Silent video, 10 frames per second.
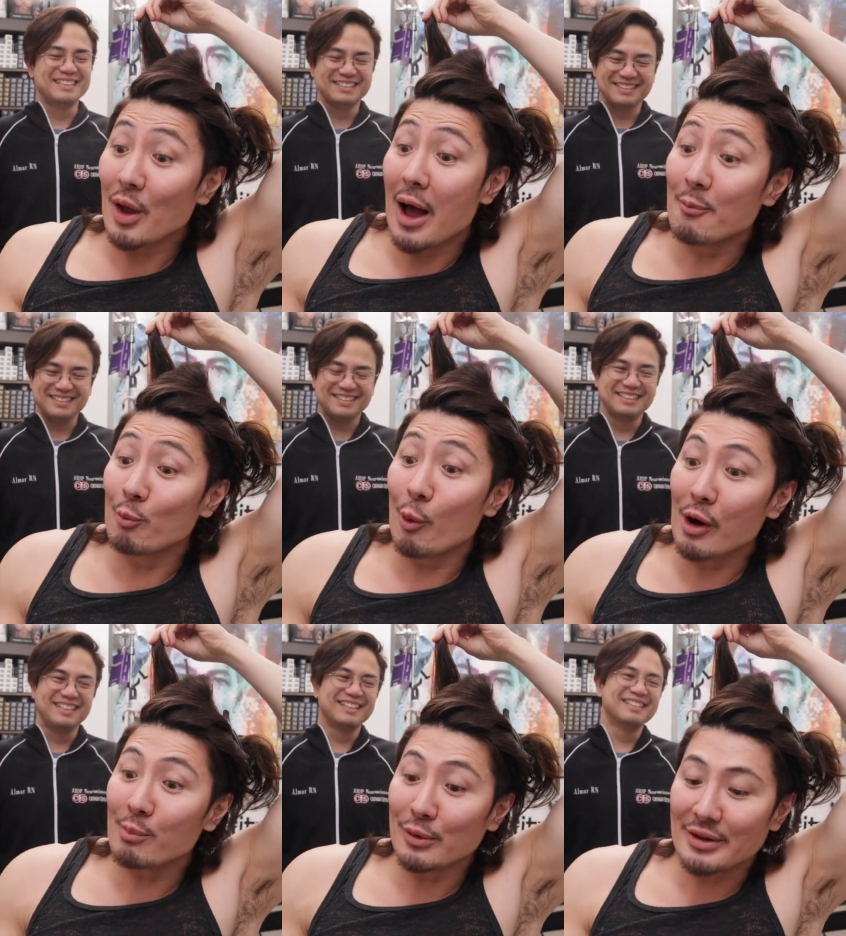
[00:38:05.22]
Speaker 1: no, I'm
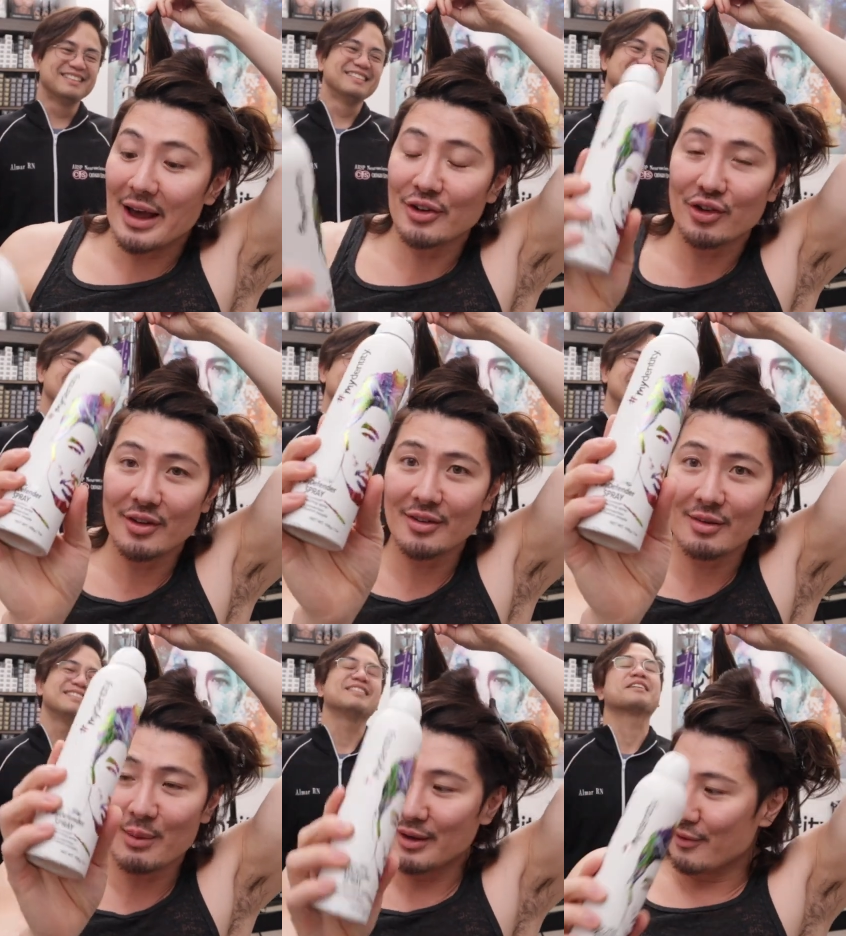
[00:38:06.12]
wearing protection. This is
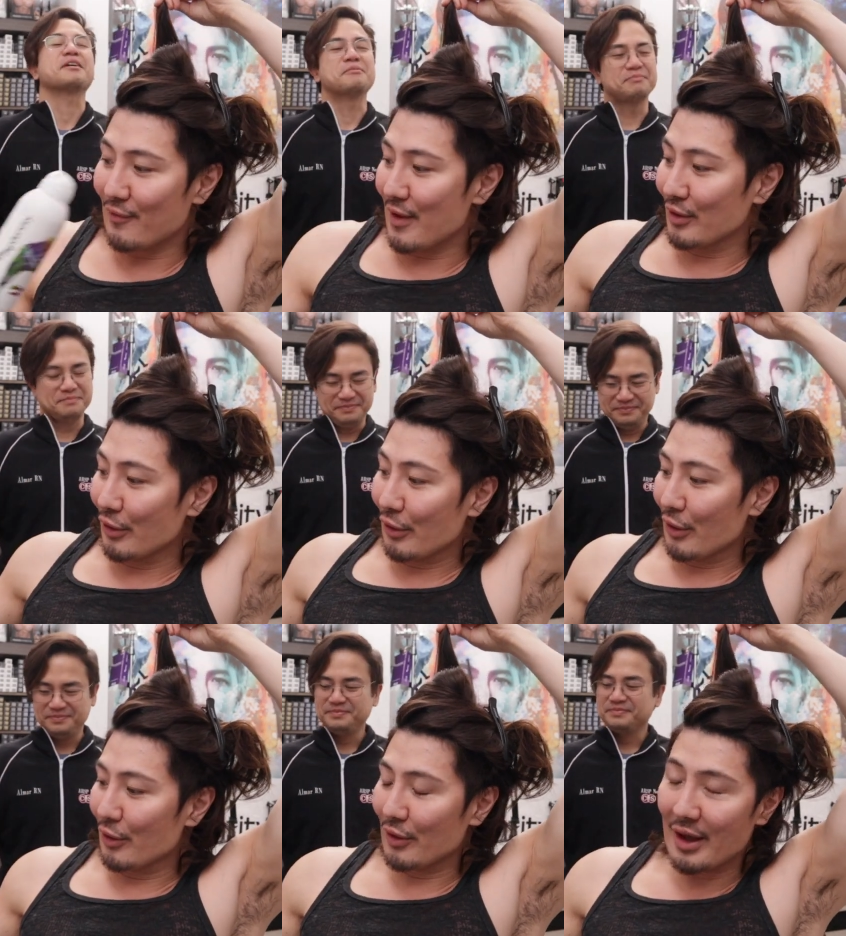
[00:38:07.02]
my
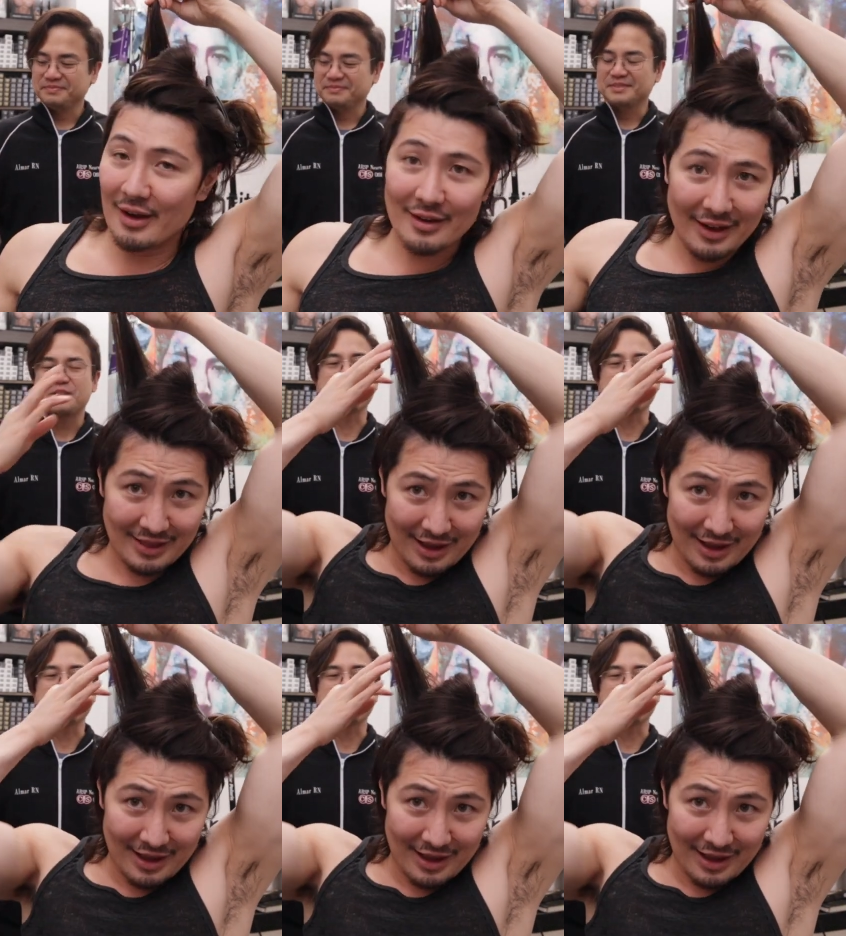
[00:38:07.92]
defender. Okay, okay. It